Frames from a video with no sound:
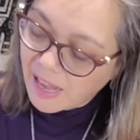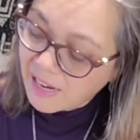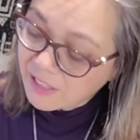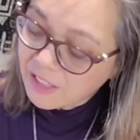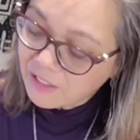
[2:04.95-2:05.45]

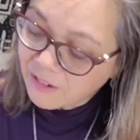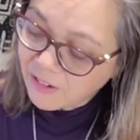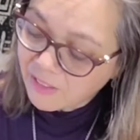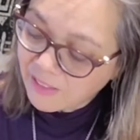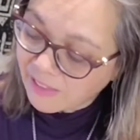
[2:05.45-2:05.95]
actually there
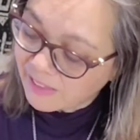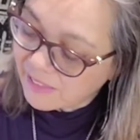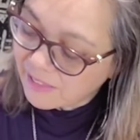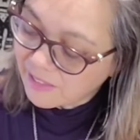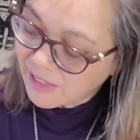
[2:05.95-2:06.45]
are
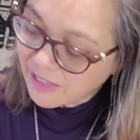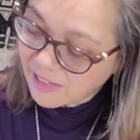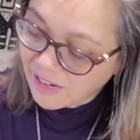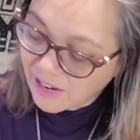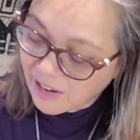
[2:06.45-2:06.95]
things that